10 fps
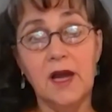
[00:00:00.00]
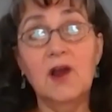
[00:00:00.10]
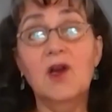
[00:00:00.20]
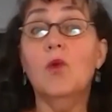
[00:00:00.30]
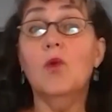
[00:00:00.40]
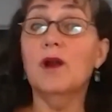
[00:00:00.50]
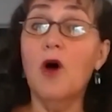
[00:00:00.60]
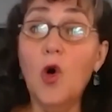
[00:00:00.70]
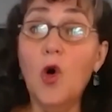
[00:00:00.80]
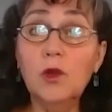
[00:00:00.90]
when a
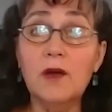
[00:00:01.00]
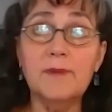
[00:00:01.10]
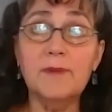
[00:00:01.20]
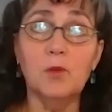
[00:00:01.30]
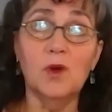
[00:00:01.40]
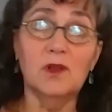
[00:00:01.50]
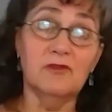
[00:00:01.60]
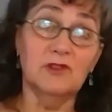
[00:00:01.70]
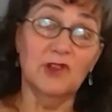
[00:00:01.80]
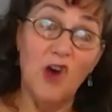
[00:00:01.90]
whole lot of people will have
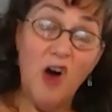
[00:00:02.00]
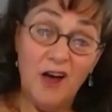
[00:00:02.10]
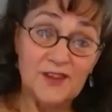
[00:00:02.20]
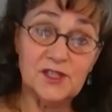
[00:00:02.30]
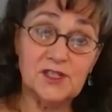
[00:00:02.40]
lost